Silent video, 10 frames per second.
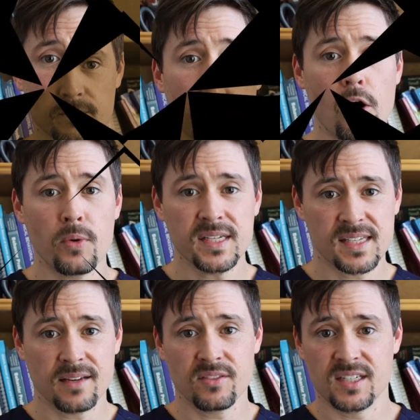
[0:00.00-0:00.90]
Always
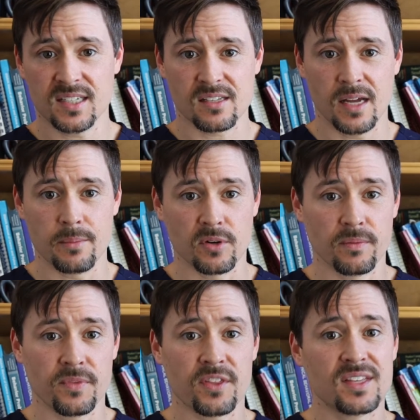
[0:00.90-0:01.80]
give the
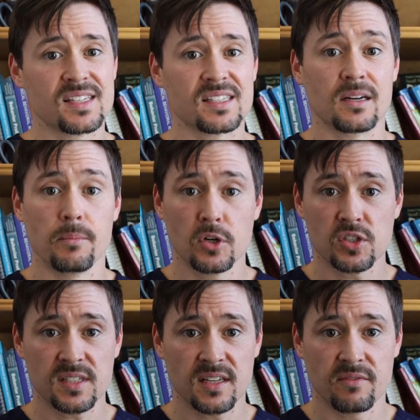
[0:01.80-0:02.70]
disclaimer that this is an
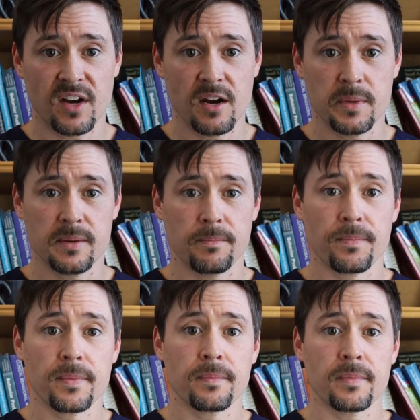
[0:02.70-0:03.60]
emergency environment,
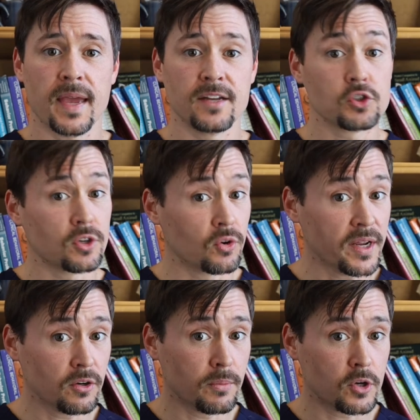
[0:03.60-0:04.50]
and should a
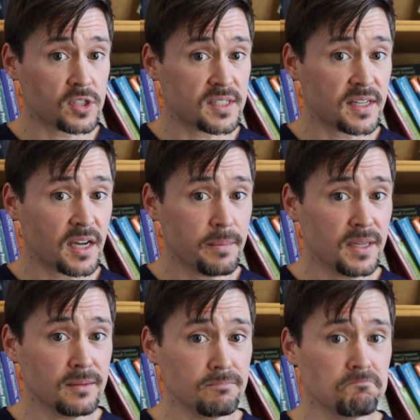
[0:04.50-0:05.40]
greater emergency come
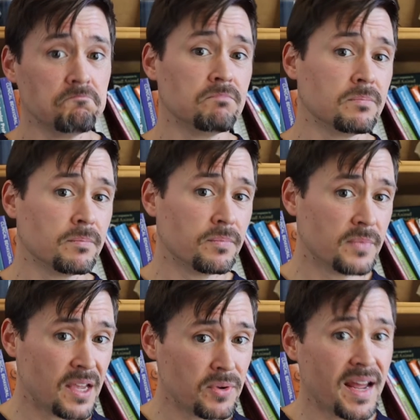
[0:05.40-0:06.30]
in,
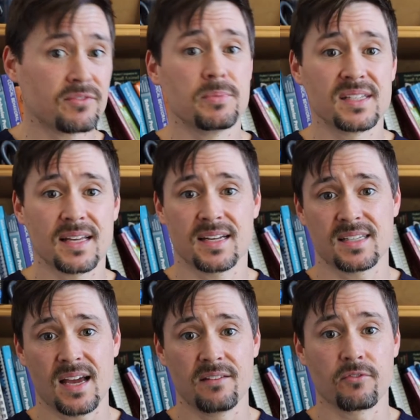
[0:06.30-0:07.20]
they would have to be set
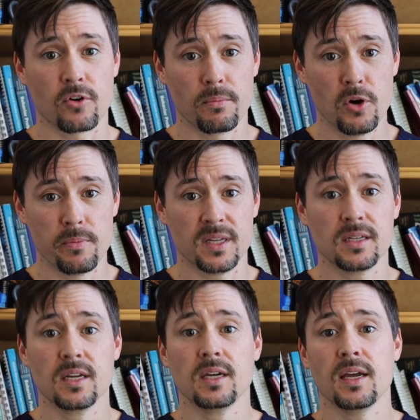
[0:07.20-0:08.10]
aside for a moment
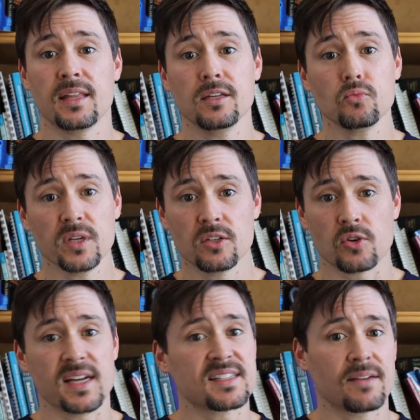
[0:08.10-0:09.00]
and then
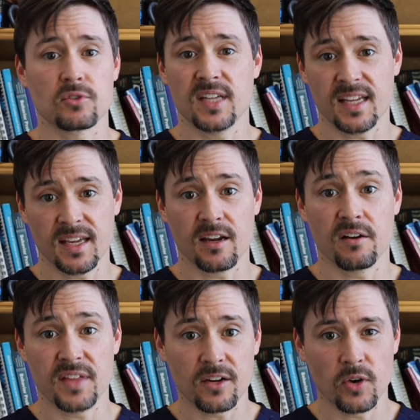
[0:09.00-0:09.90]
readdressed after taking care
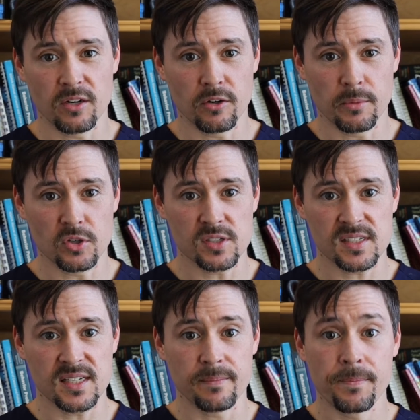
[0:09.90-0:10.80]
of that greater
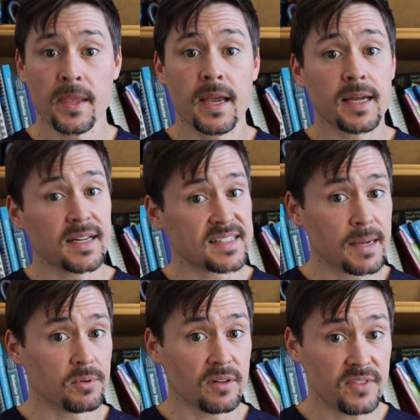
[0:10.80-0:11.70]
emergency. An
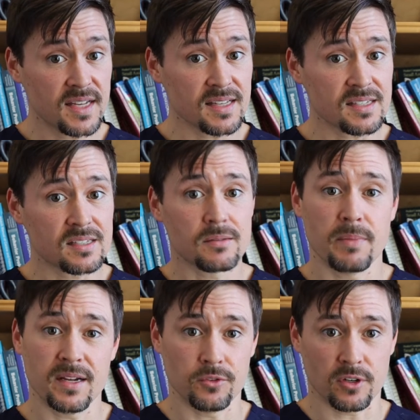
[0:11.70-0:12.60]
example of this
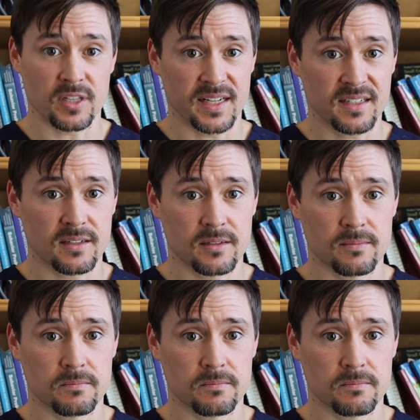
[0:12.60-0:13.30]
might look like,